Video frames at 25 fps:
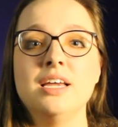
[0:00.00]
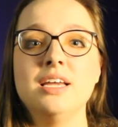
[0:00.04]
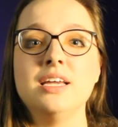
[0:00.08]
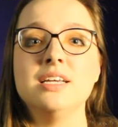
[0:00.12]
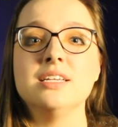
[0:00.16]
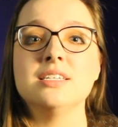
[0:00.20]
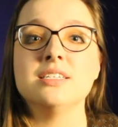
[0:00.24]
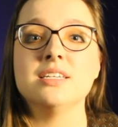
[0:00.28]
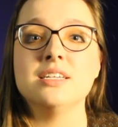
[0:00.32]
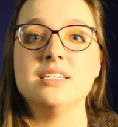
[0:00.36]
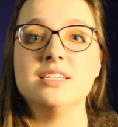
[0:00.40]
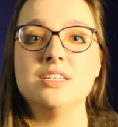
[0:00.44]

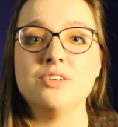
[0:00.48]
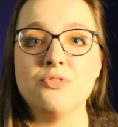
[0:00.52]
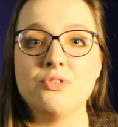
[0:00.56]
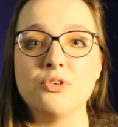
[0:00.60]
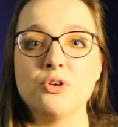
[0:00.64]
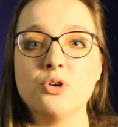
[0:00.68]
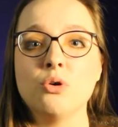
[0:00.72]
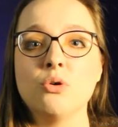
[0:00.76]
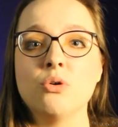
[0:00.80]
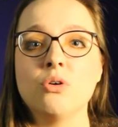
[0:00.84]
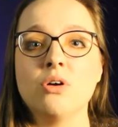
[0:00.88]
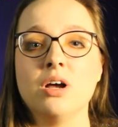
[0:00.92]
is a
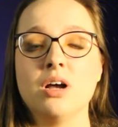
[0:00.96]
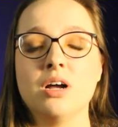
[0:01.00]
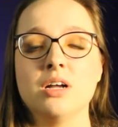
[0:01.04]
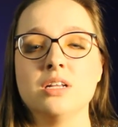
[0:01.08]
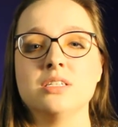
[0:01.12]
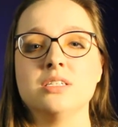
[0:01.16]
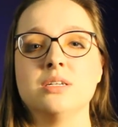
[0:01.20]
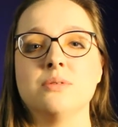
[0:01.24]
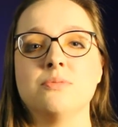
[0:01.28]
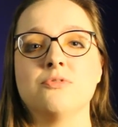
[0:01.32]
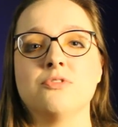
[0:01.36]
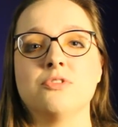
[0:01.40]
difficult
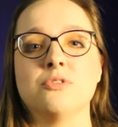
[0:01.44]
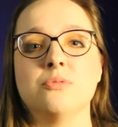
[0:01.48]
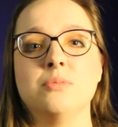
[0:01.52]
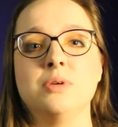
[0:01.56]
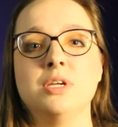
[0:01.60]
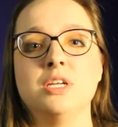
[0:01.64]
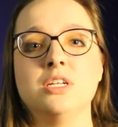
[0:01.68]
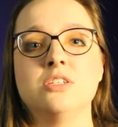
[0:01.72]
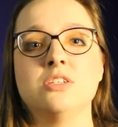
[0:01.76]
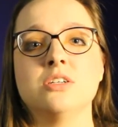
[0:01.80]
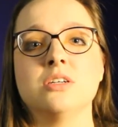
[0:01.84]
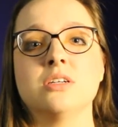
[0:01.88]
concept for
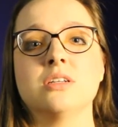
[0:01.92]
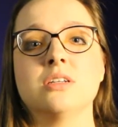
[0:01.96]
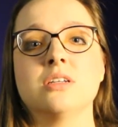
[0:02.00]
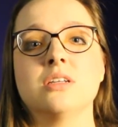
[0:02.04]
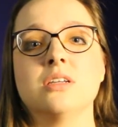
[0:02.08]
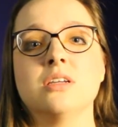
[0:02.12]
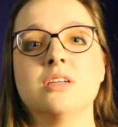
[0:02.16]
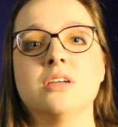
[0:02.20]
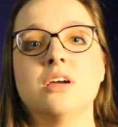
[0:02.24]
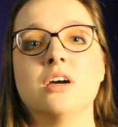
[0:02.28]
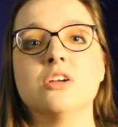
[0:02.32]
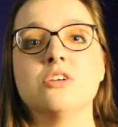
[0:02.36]
me to
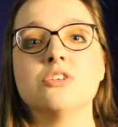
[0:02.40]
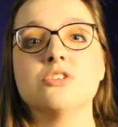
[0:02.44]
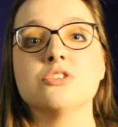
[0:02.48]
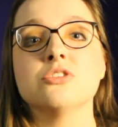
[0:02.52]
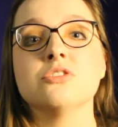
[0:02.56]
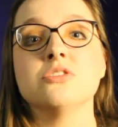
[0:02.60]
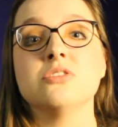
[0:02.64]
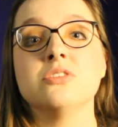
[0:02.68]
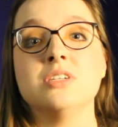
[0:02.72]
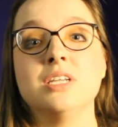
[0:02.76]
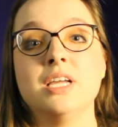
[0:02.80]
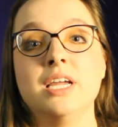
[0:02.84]

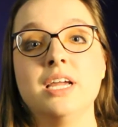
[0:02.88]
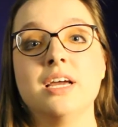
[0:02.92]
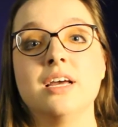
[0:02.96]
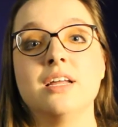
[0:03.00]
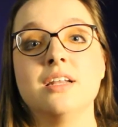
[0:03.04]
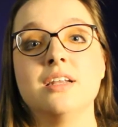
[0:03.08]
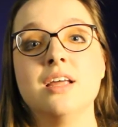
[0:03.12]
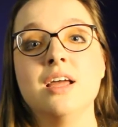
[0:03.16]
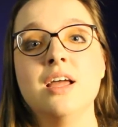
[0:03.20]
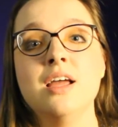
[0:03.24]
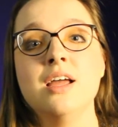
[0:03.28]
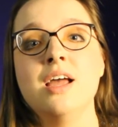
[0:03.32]

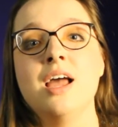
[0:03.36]
understand